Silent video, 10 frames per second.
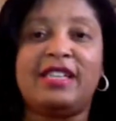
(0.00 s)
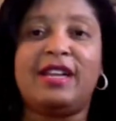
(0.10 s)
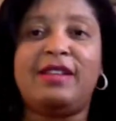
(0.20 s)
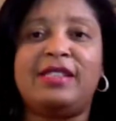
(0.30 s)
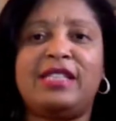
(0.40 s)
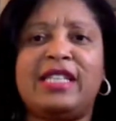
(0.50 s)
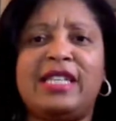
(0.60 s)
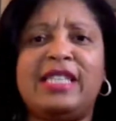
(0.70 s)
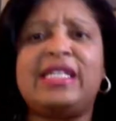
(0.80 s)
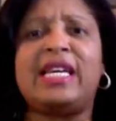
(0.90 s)
And I was like,
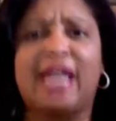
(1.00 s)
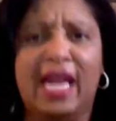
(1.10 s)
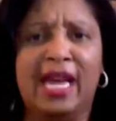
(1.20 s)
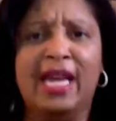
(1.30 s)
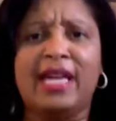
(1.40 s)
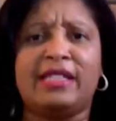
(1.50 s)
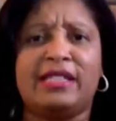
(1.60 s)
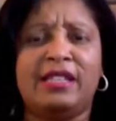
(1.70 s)
"These are kids."